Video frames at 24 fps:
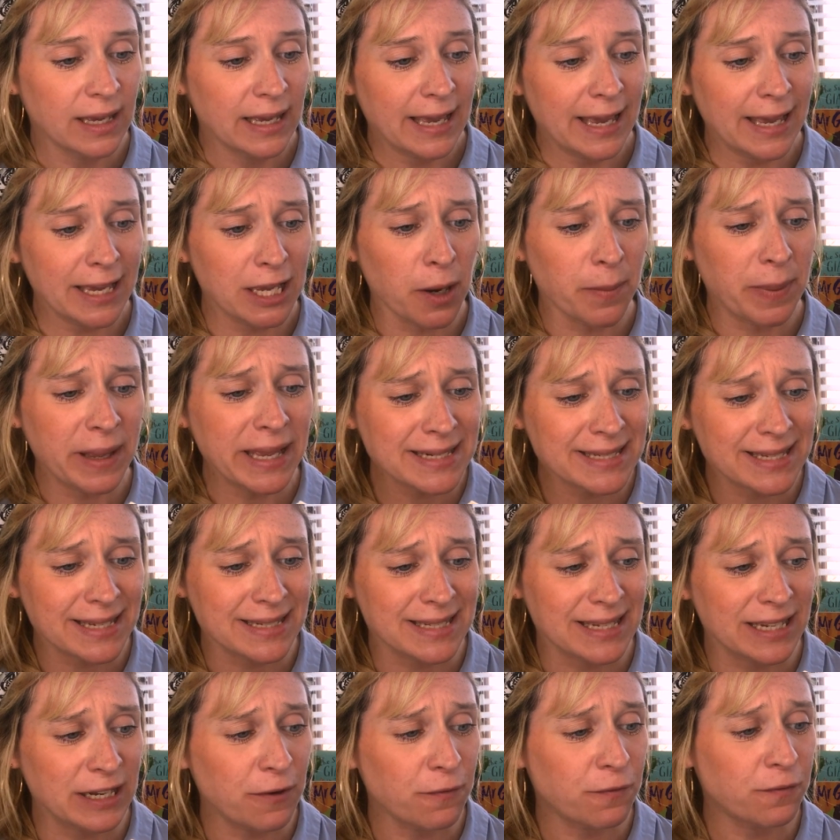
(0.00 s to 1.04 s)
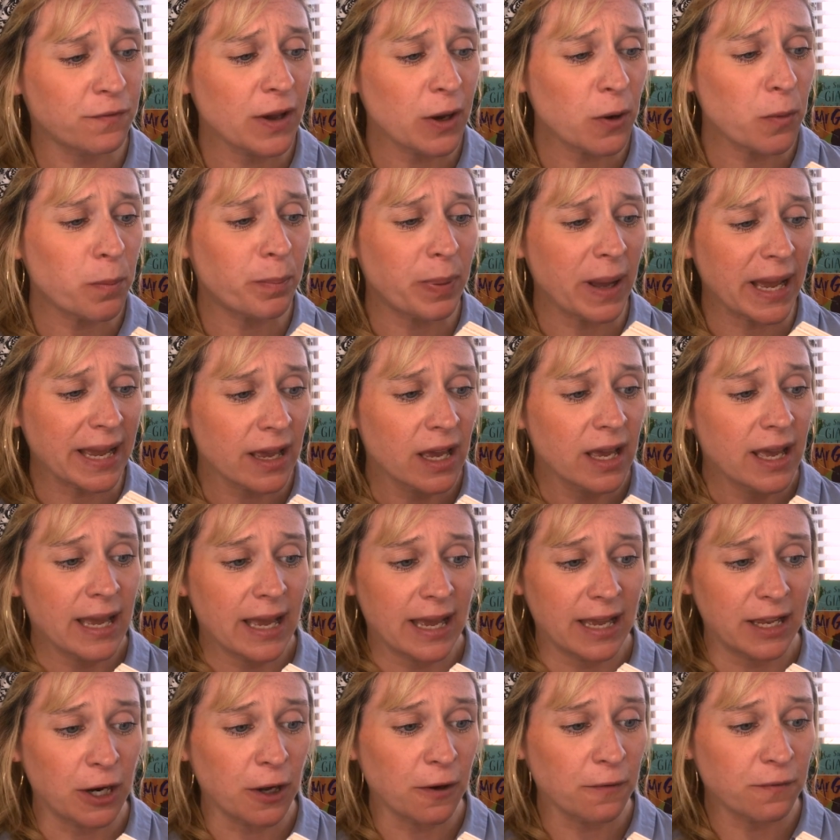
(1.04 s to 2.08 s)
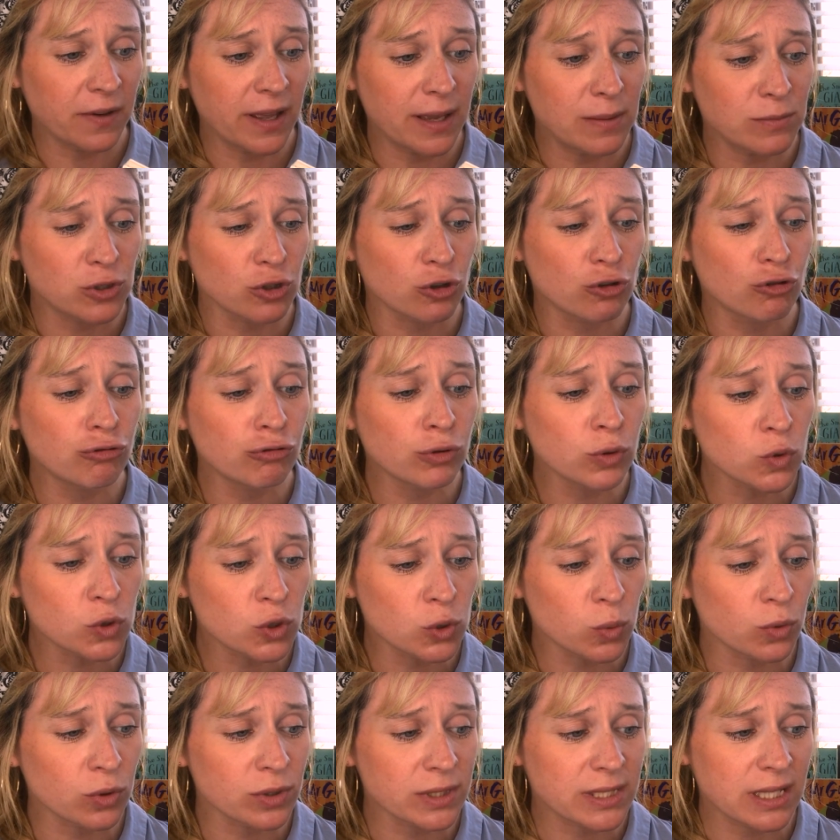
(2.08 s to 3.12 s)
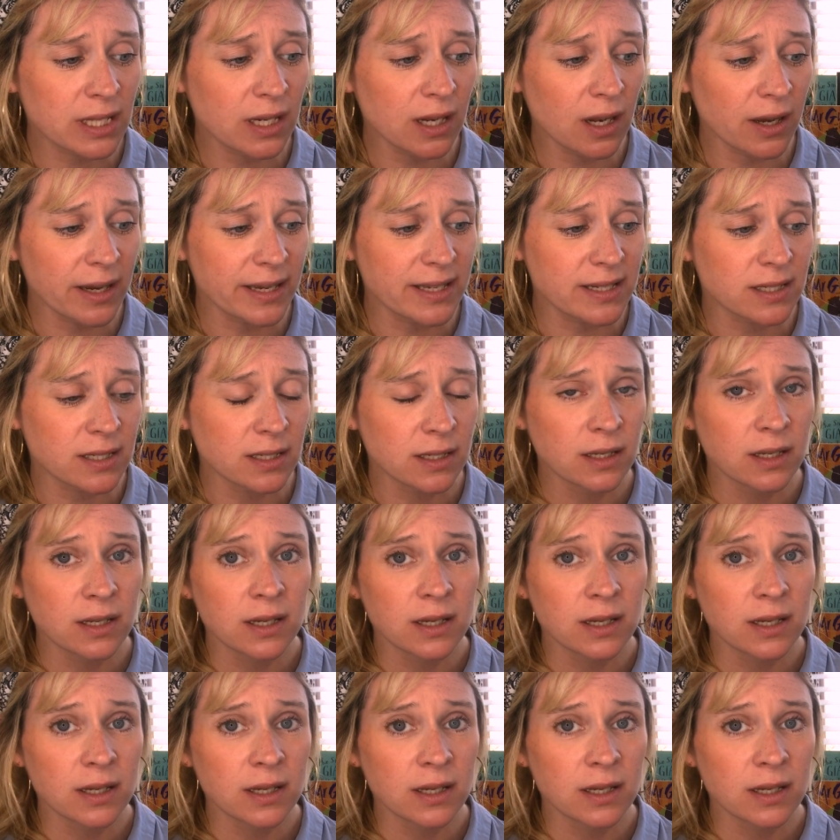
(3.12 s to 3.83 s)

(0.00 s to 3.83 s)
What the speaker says: Hiccup hit it and it fell back enough for him to crawl towards the light.